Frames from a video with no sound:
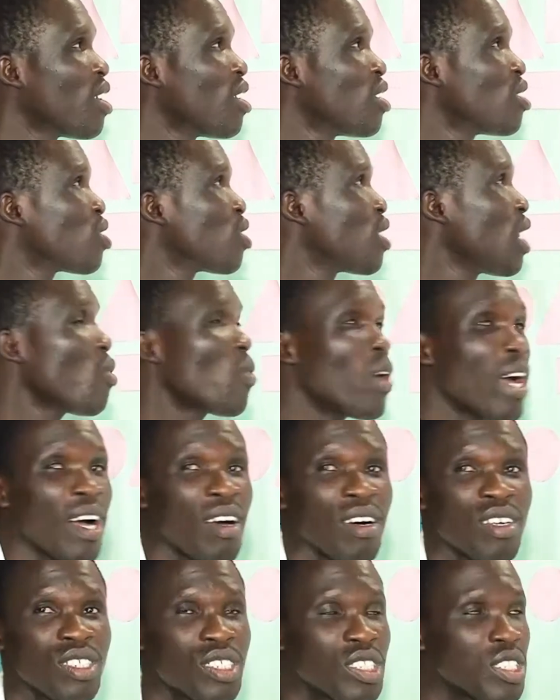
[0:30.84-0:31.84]
Today we are
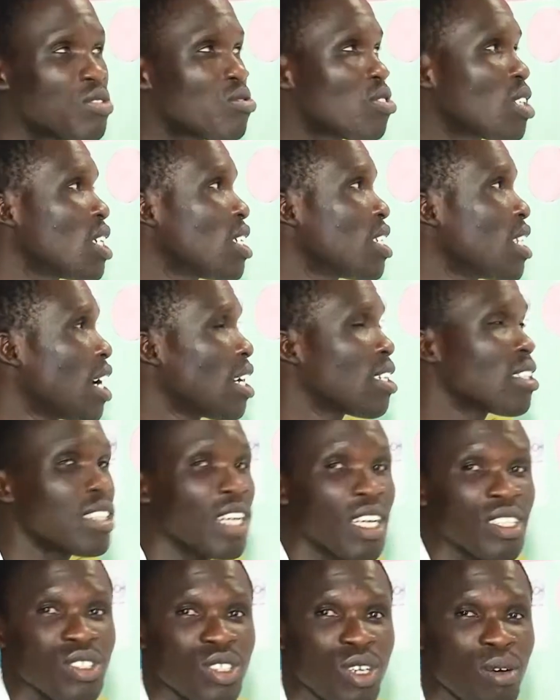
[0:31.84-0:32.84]
considering
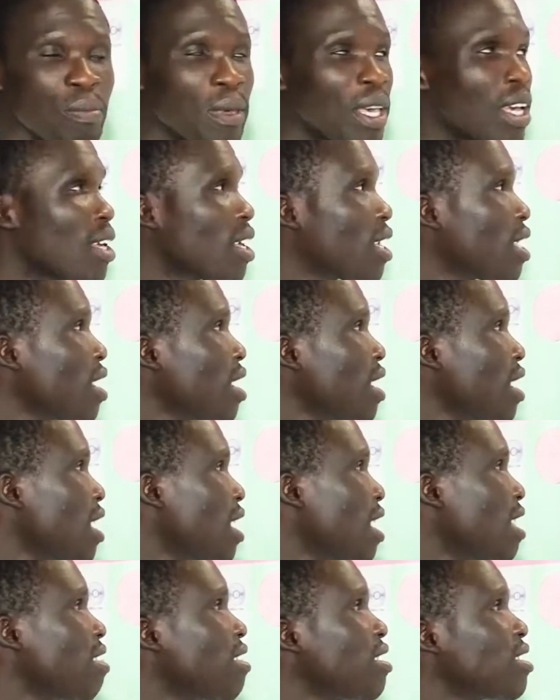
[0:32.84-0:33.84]
another topic,
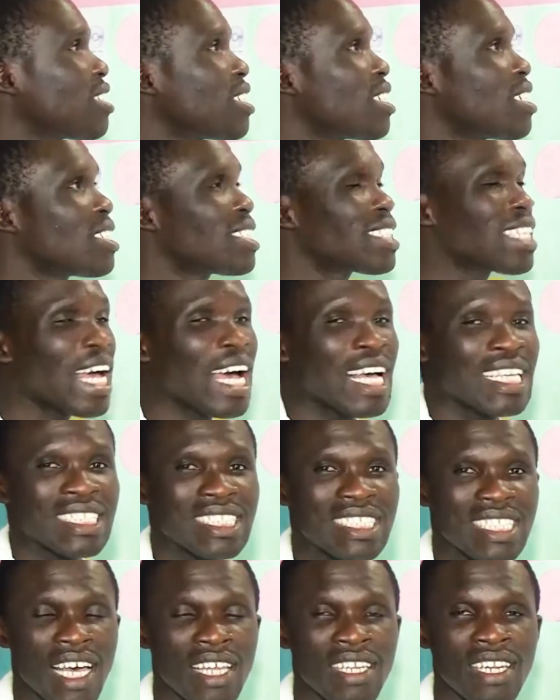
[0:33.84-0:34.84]
indices and
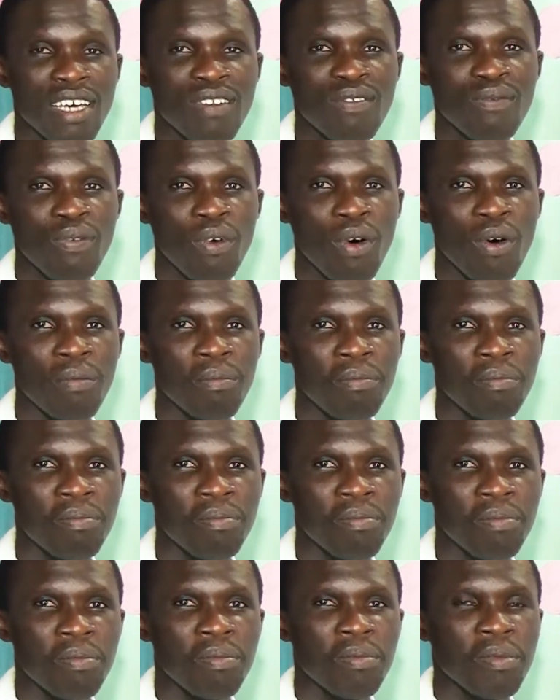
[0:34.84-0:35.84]
standard
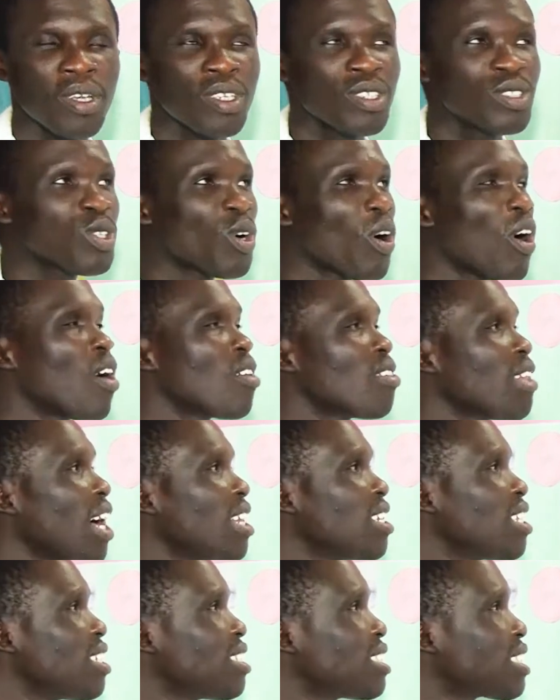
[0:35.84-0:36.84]
form. So
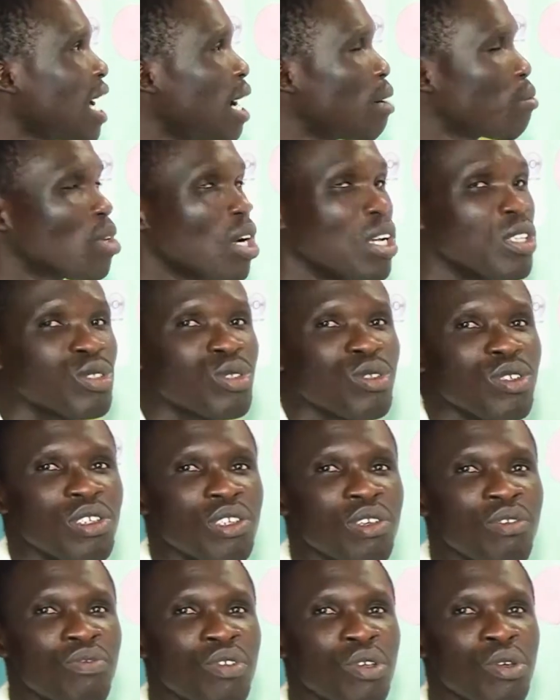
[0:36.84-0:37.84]
under this, I'm going to
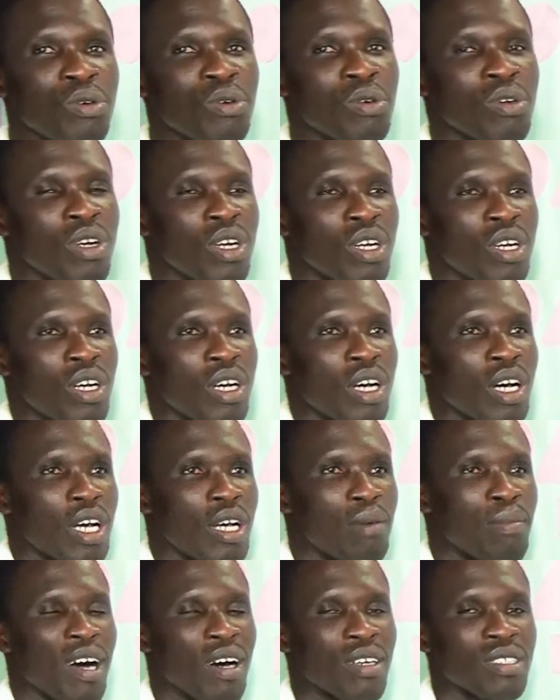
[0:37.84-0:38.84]
give you
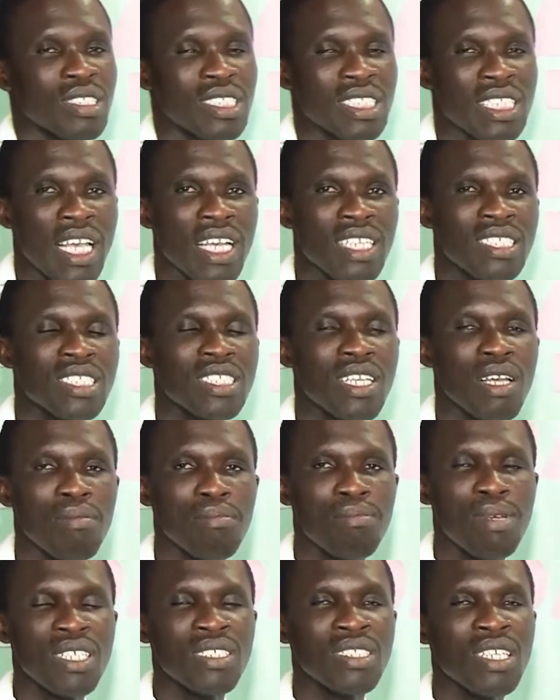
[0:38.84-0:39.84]
about 6
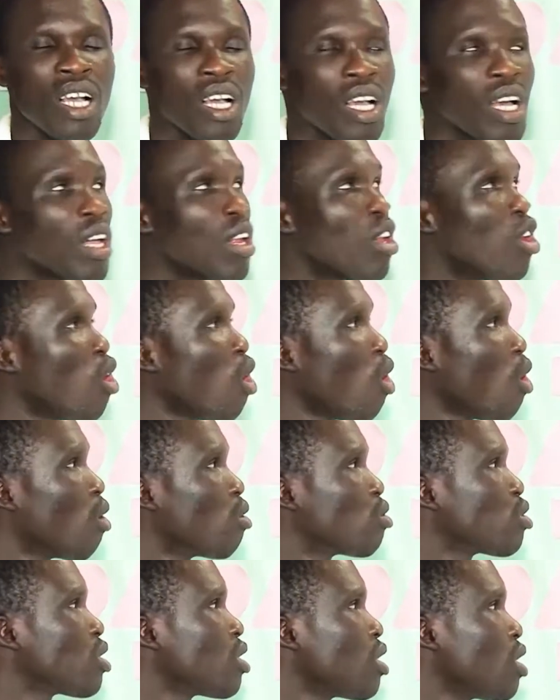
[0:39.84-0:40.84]
basic
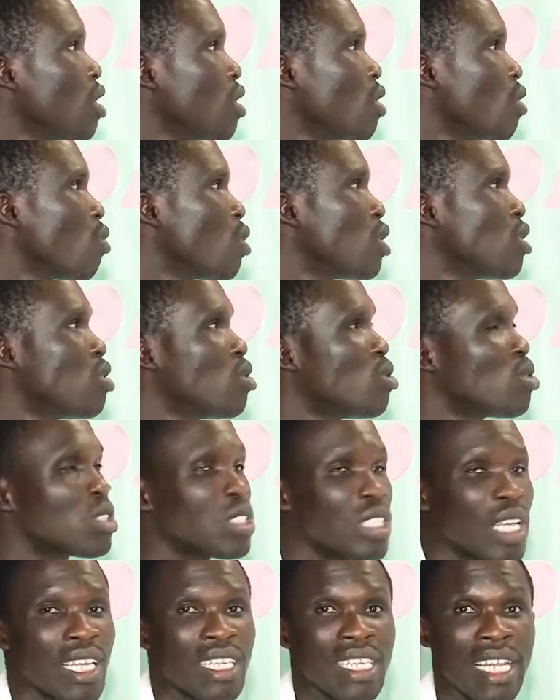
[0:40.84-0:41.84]
laws we
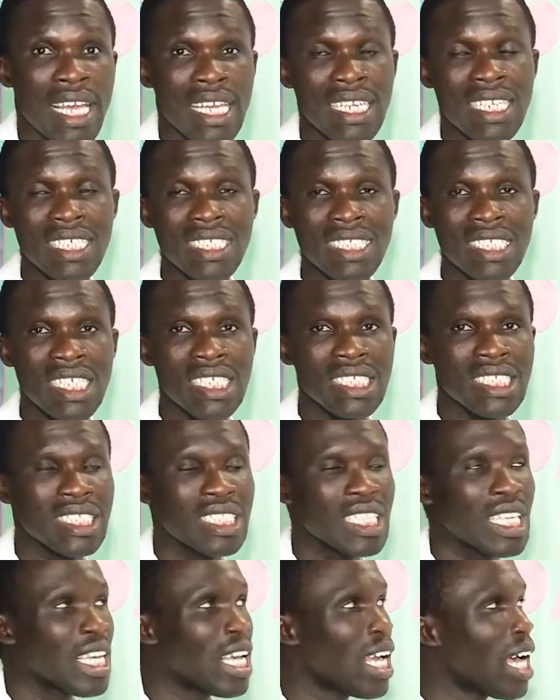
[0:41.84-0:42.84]
use in
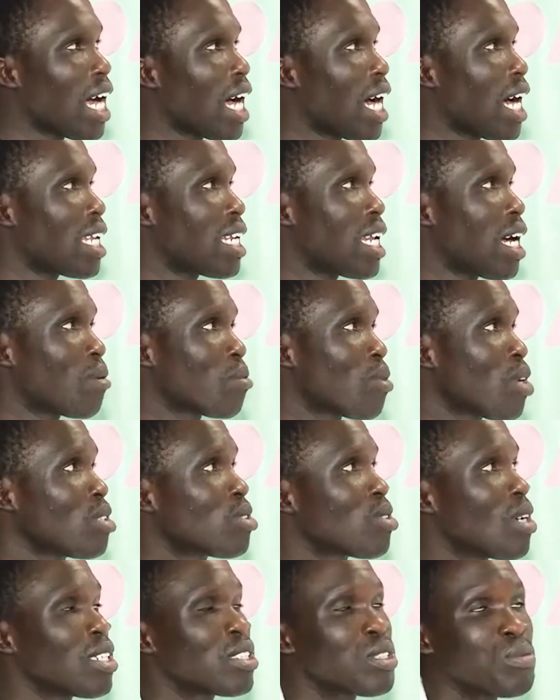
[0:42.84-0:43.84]
indices, and I'm going
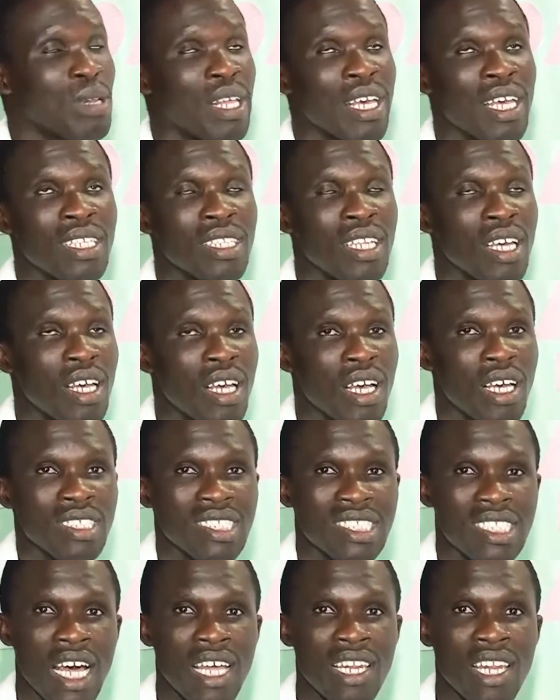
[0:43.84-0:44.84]
to explain
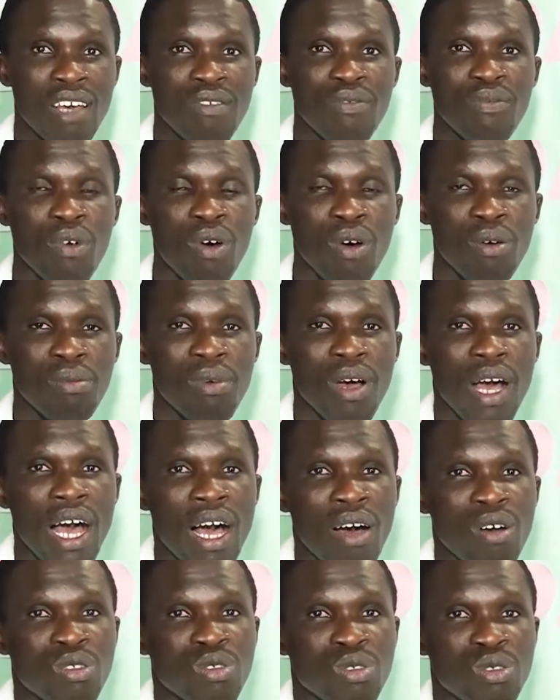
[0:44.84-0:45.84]
standard form,
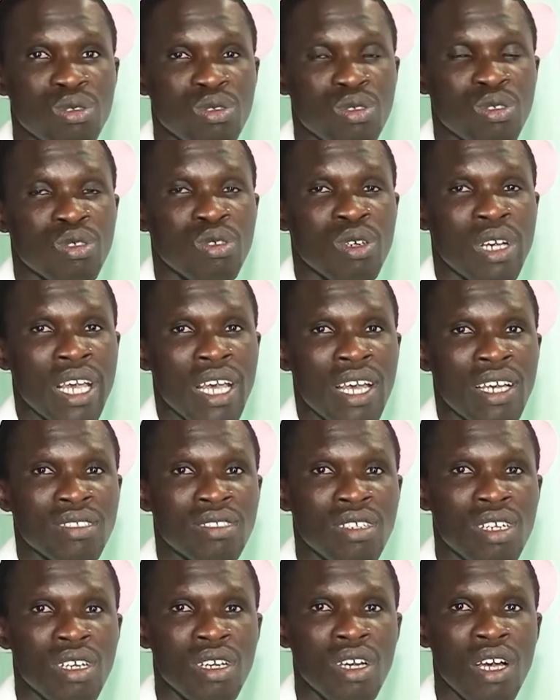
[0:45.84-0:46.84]
how you
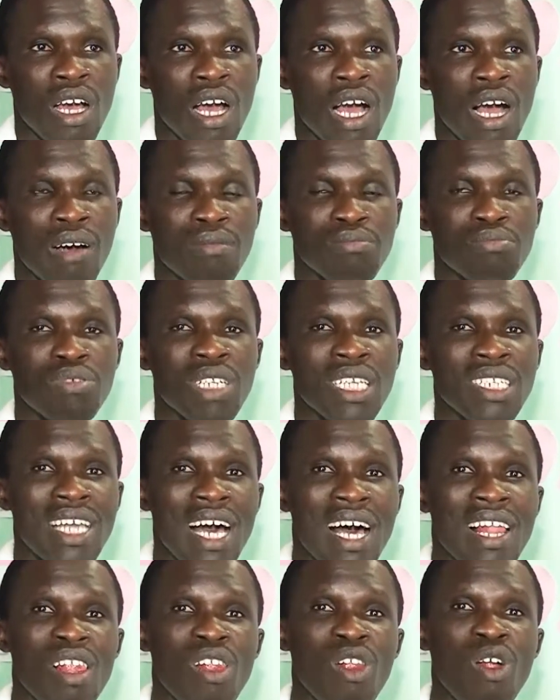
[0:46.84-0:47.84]
can bring
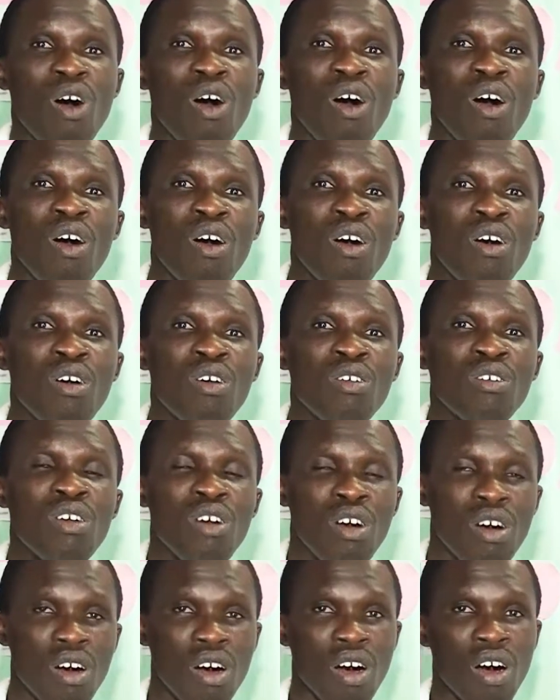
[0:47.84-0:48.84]
down
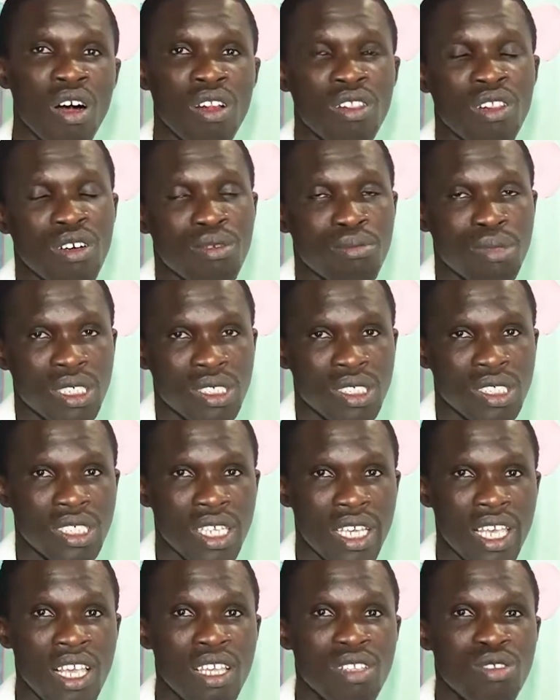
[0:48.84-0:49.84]
long
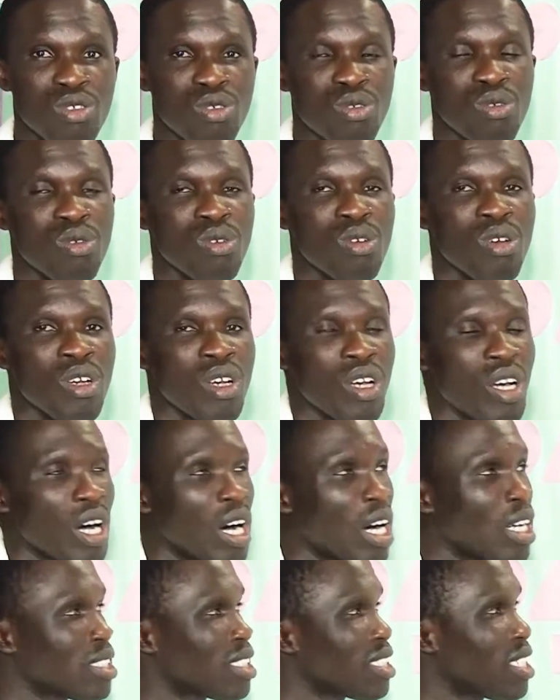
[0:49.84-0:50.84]
numbers into
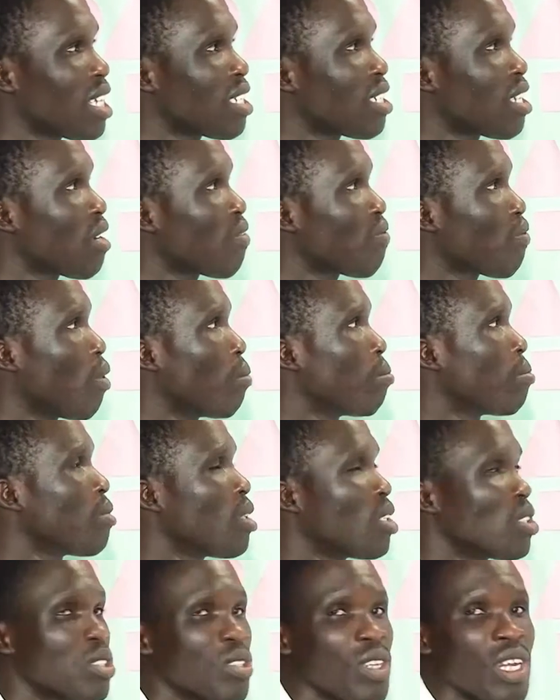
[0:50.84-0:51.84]
a standard form.
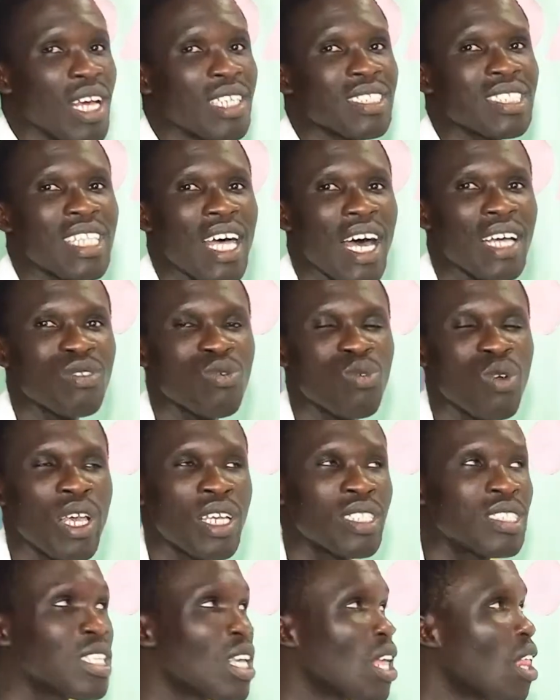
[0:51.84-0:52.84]
So let's start
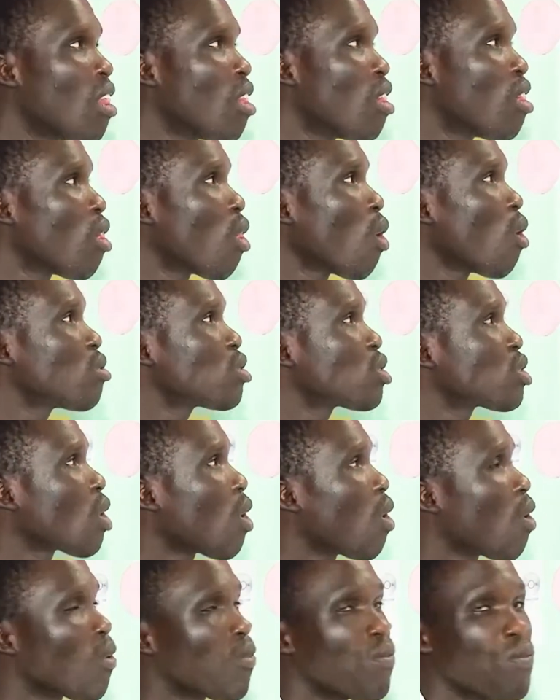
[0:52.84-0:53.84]
with laws
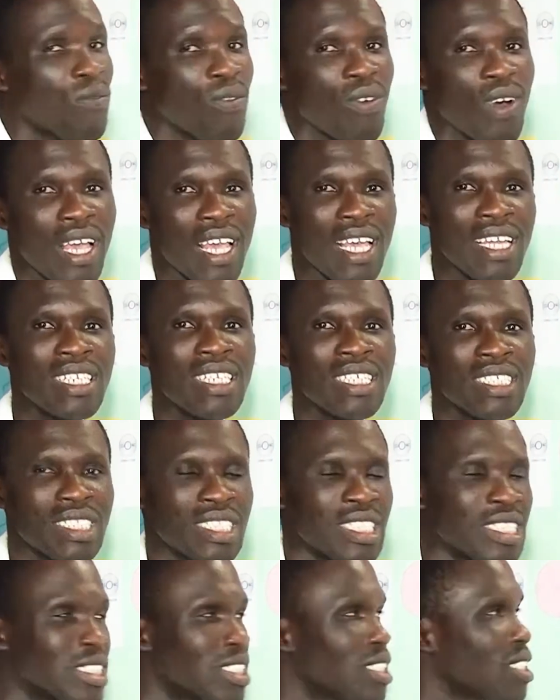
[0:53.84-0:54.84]
of
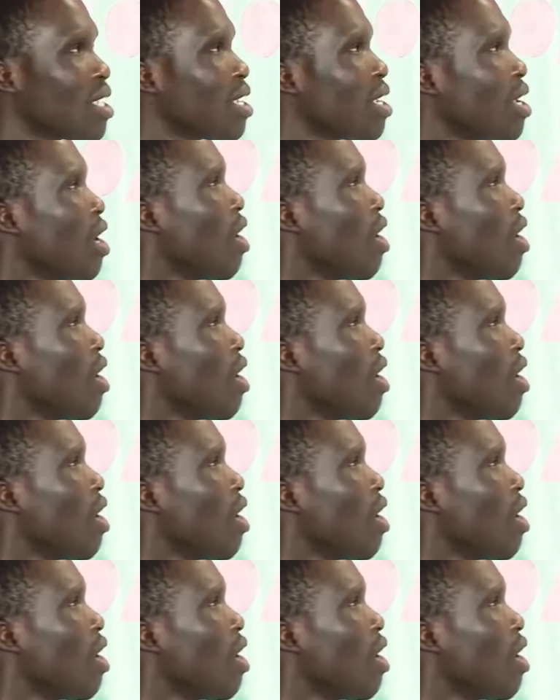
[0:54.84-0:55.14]
indices.